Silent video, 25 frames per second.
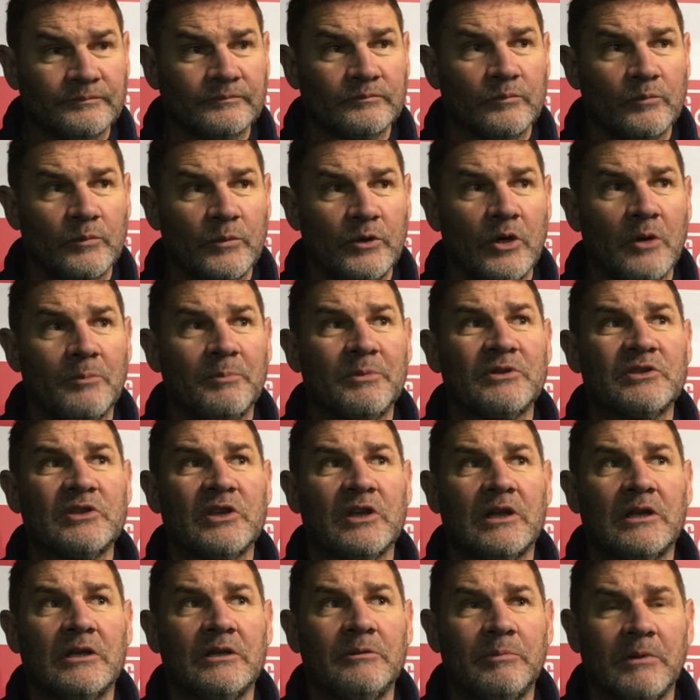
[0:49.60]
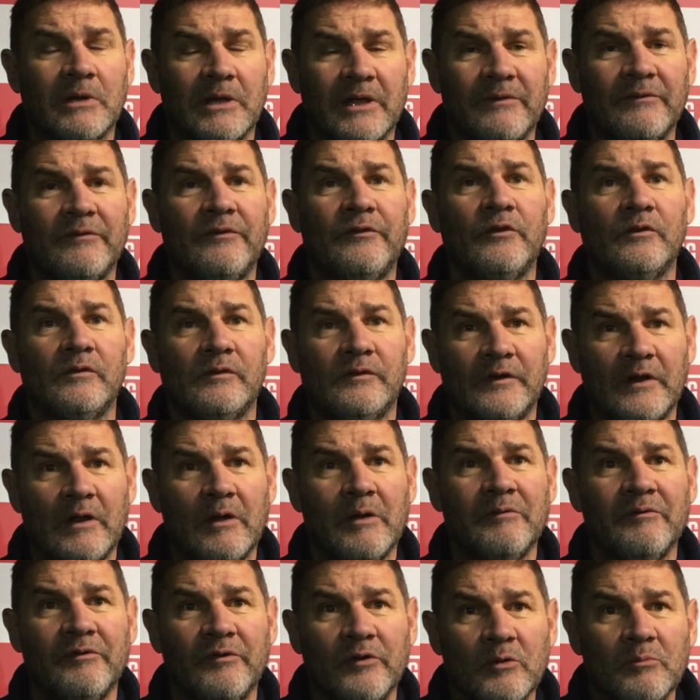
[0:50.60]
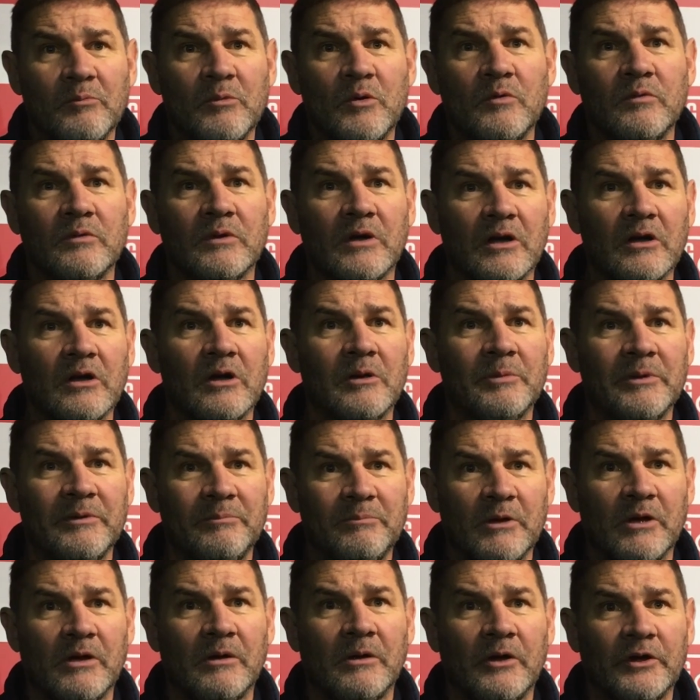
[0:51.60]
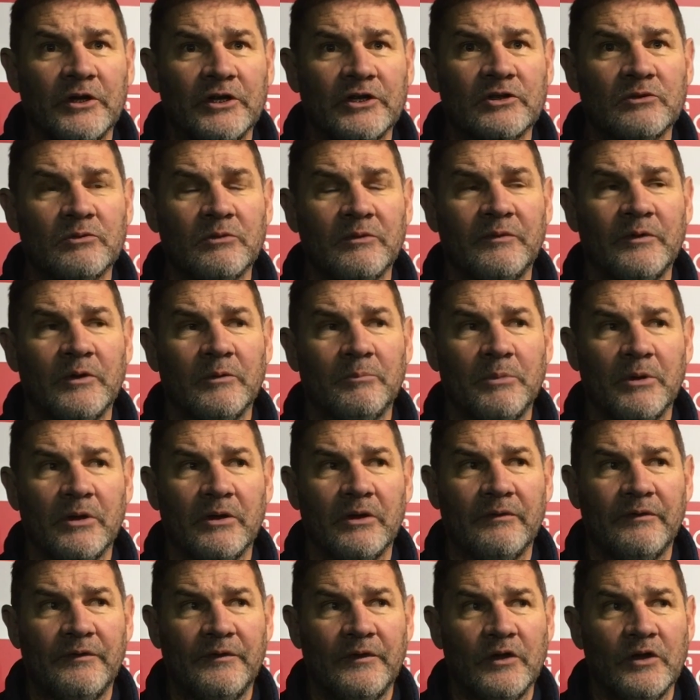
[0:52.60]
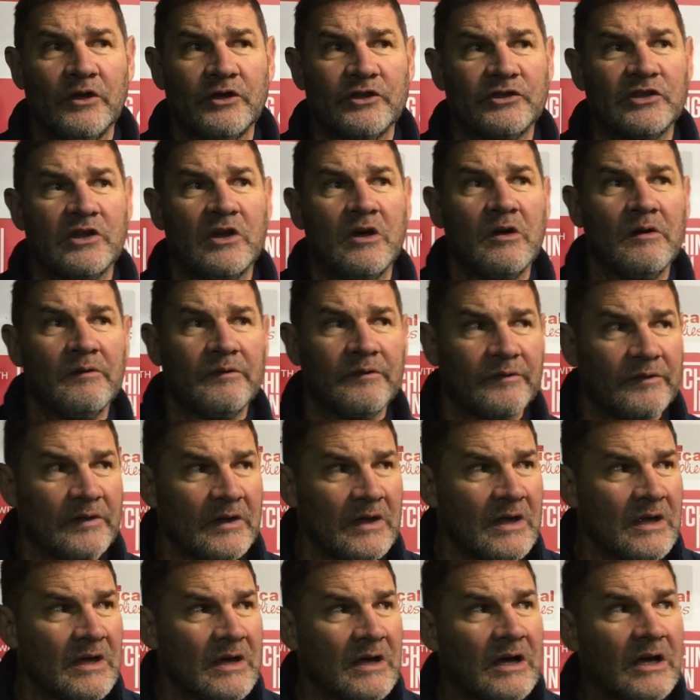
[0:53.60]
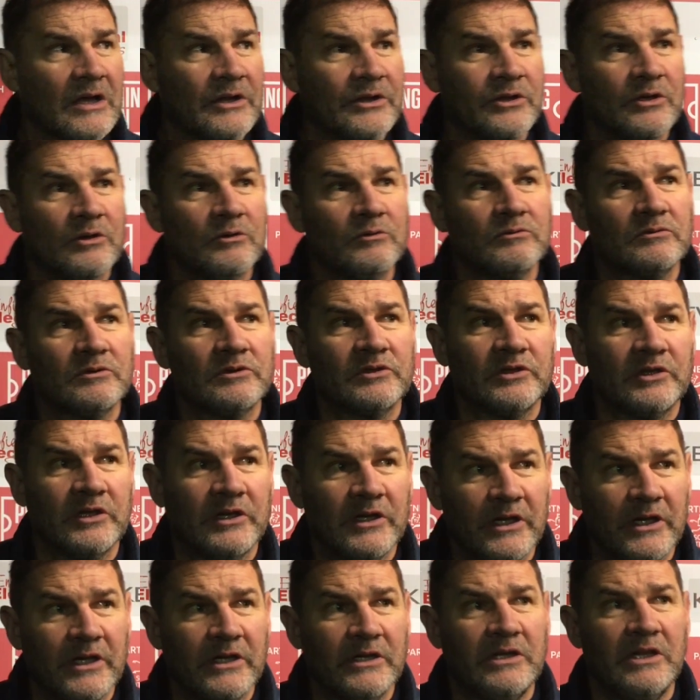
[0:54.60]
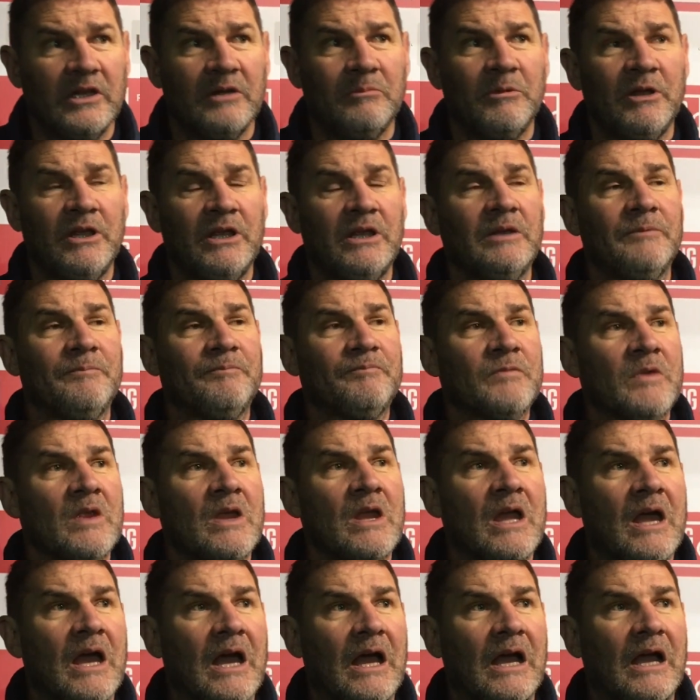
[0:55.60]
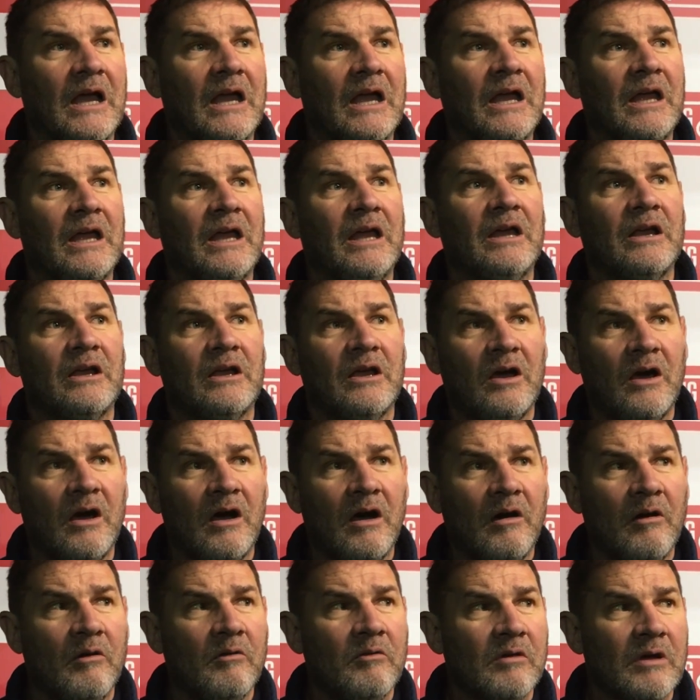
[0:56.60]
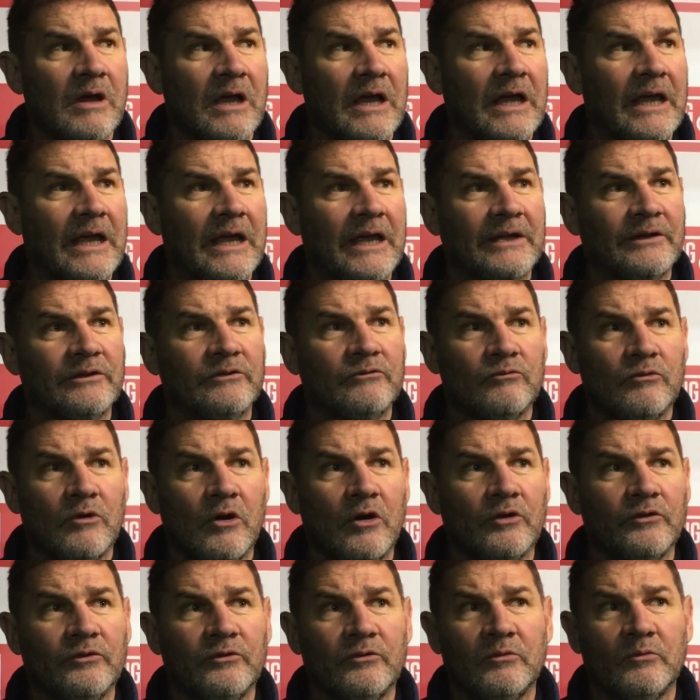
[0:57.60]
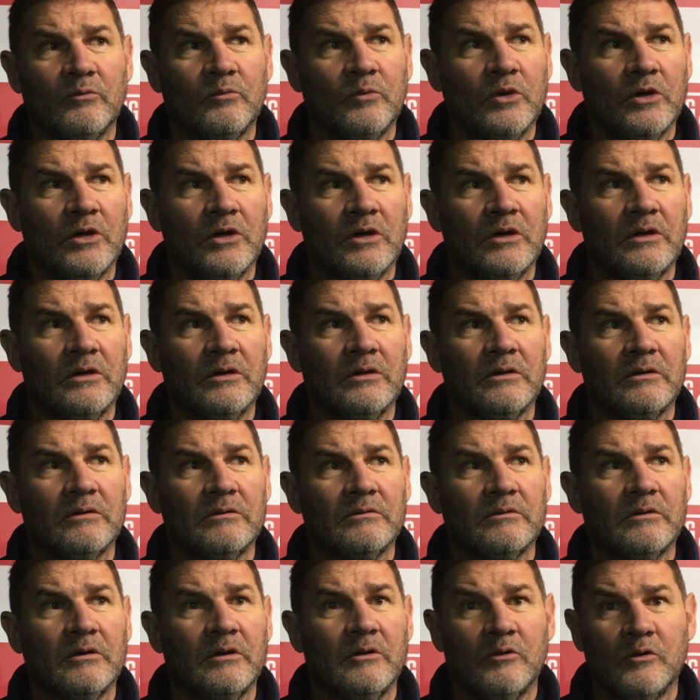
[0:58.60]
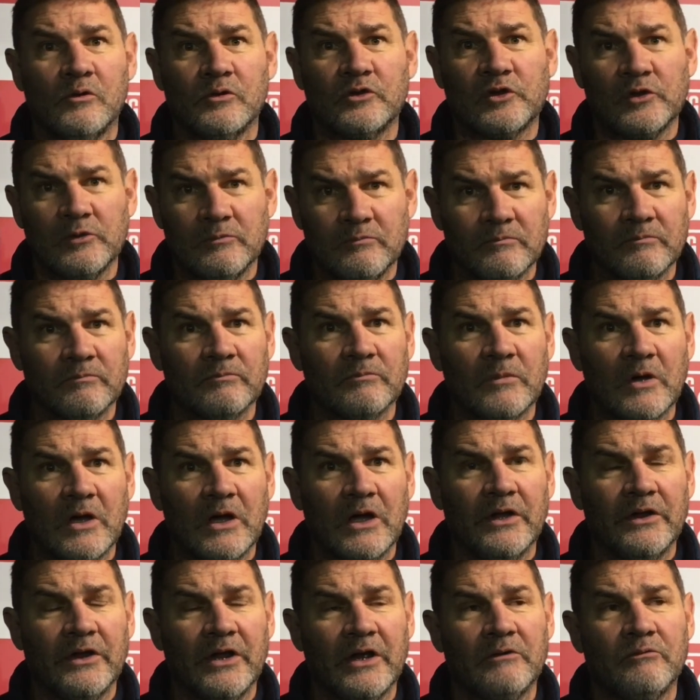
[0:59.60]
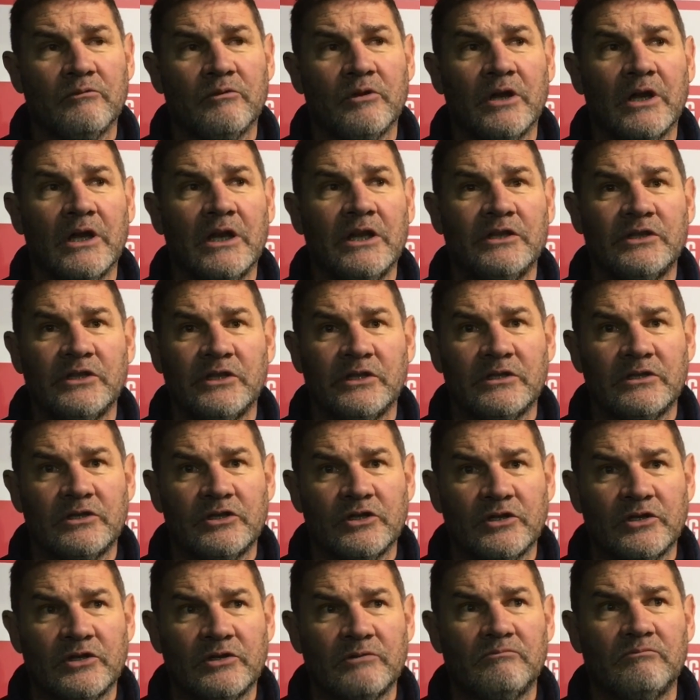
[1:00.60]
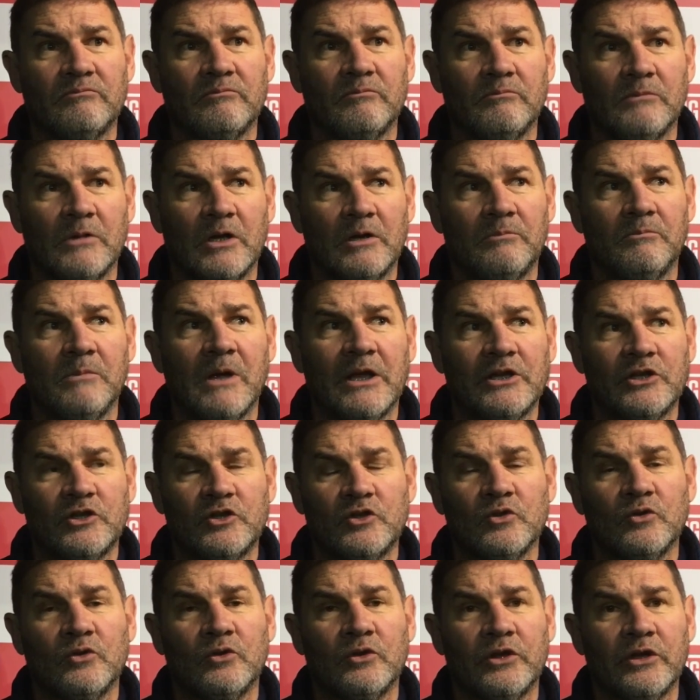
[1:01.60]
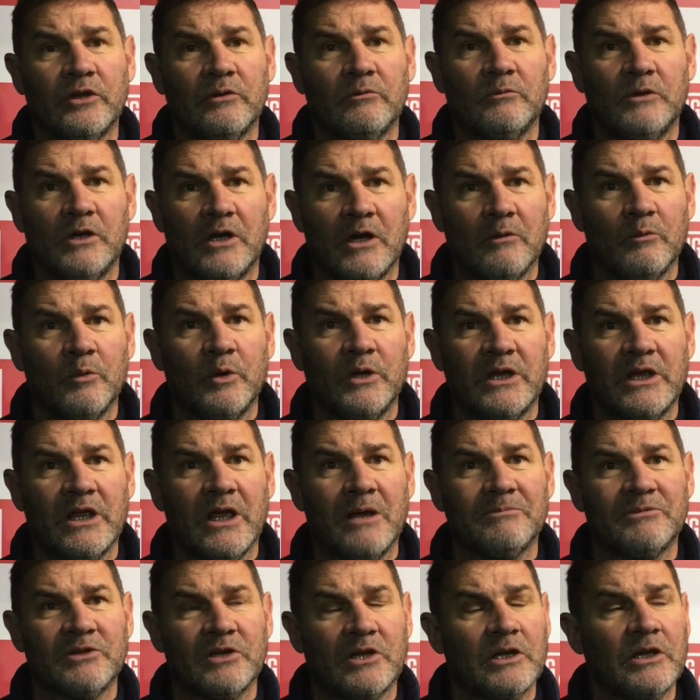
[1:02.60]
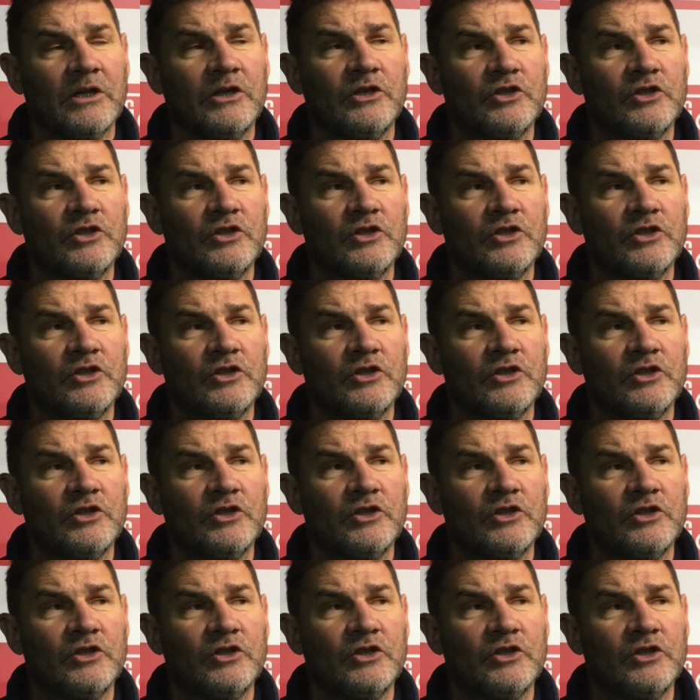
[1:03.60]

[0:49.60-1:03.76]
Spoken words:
particularly playing flowing football, I've got to be honest with you, but the first half I thought Dimmy, Carl and Ron were awesome, and they really did just make sure that we kept a clean